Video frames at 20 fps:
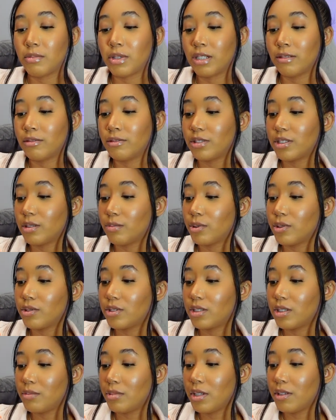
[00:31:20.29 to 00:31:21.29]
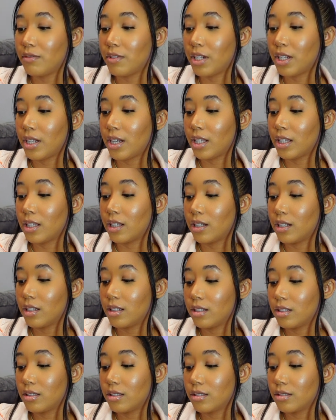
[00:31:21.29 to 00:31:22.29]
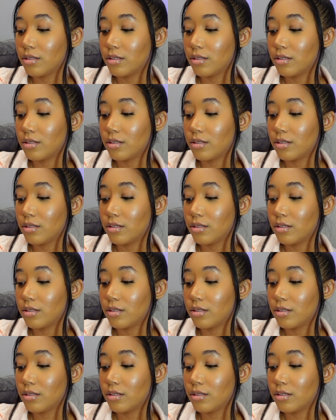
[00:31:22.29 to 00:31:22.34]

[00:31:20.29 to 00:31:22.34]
but it was supposed to be vanilla.